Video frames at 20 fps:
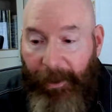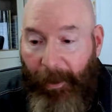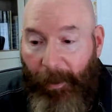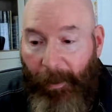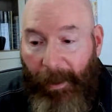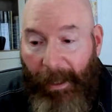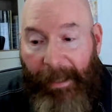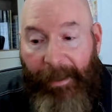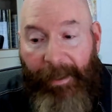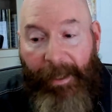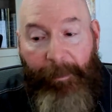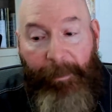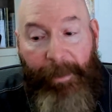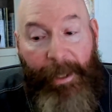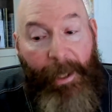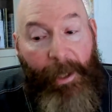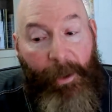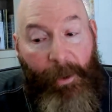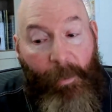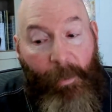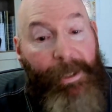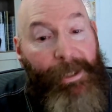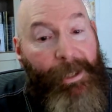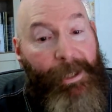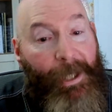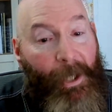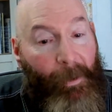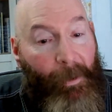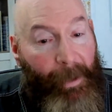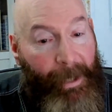to let them know
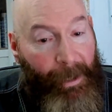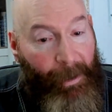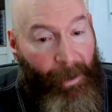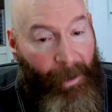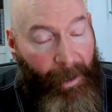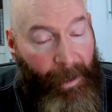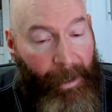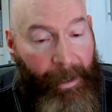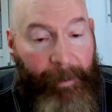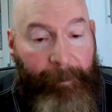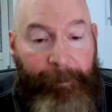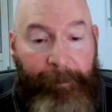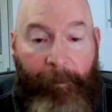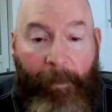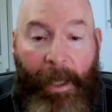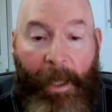what's going on.